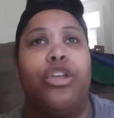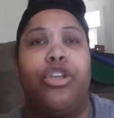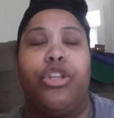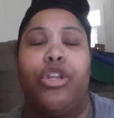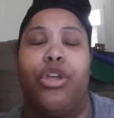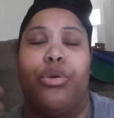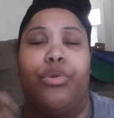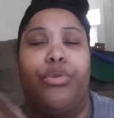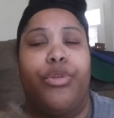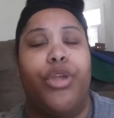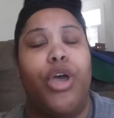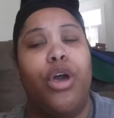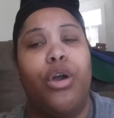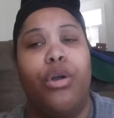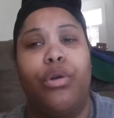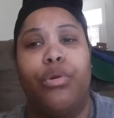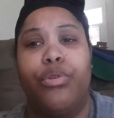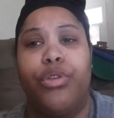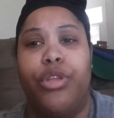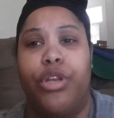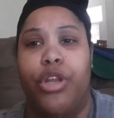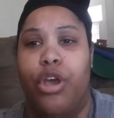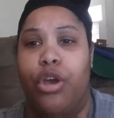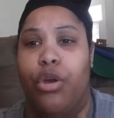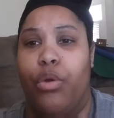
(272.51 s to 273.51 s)

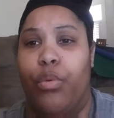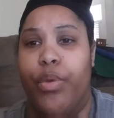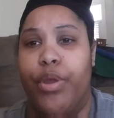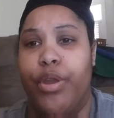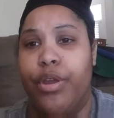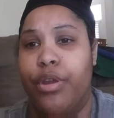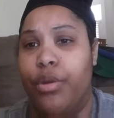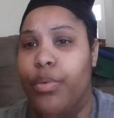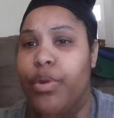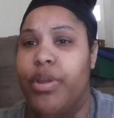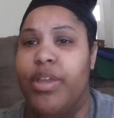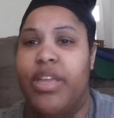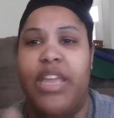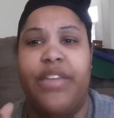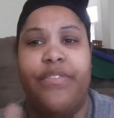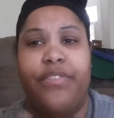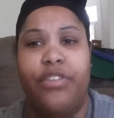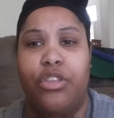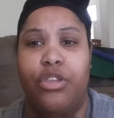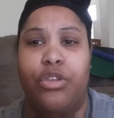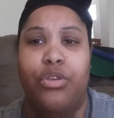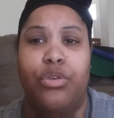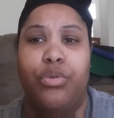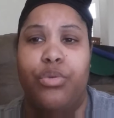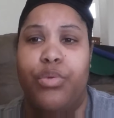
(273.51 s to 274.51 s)
we're
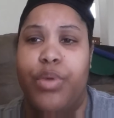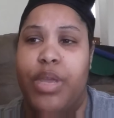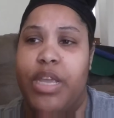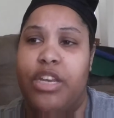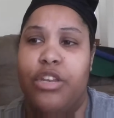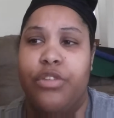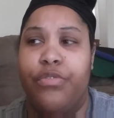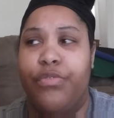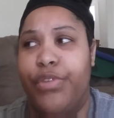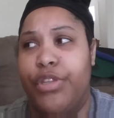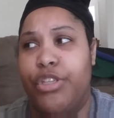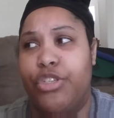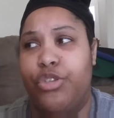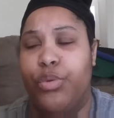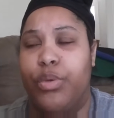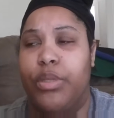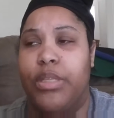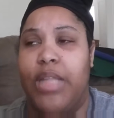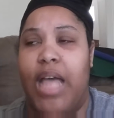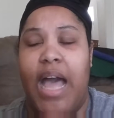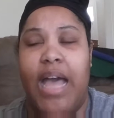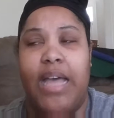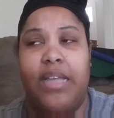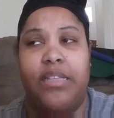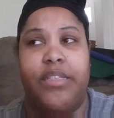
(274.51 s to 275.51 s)
giving you
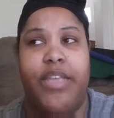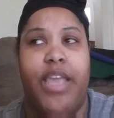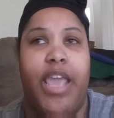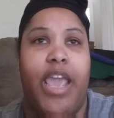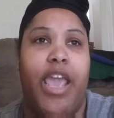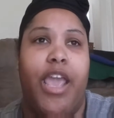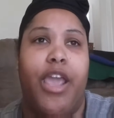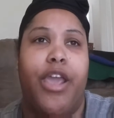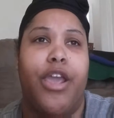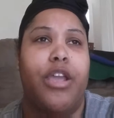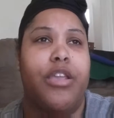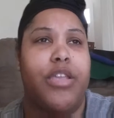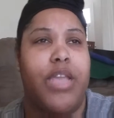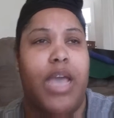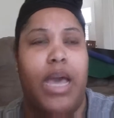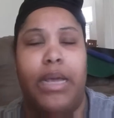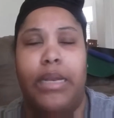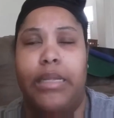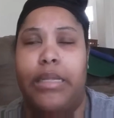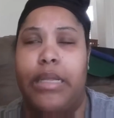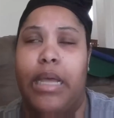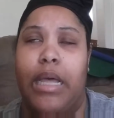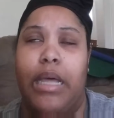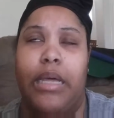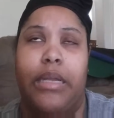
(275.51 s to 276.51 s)
individualized care,
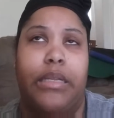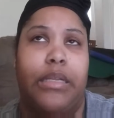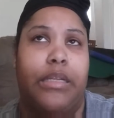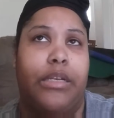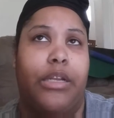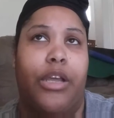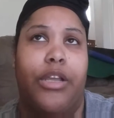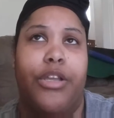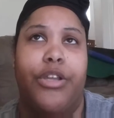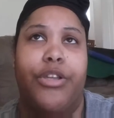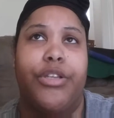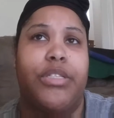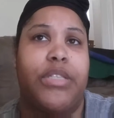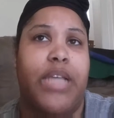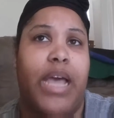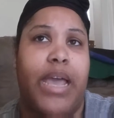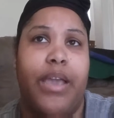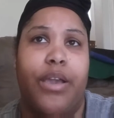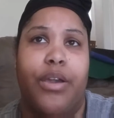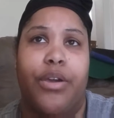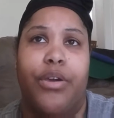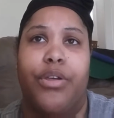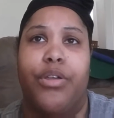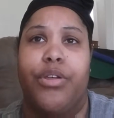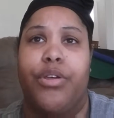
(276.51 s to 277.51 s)
yada yada, and all your
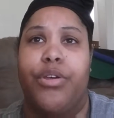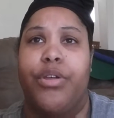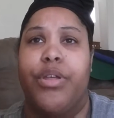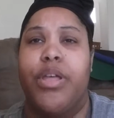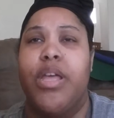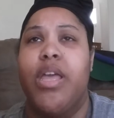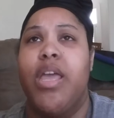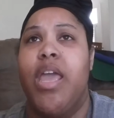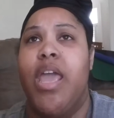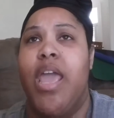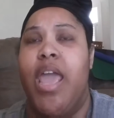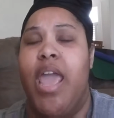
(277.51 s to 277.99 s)
cycle,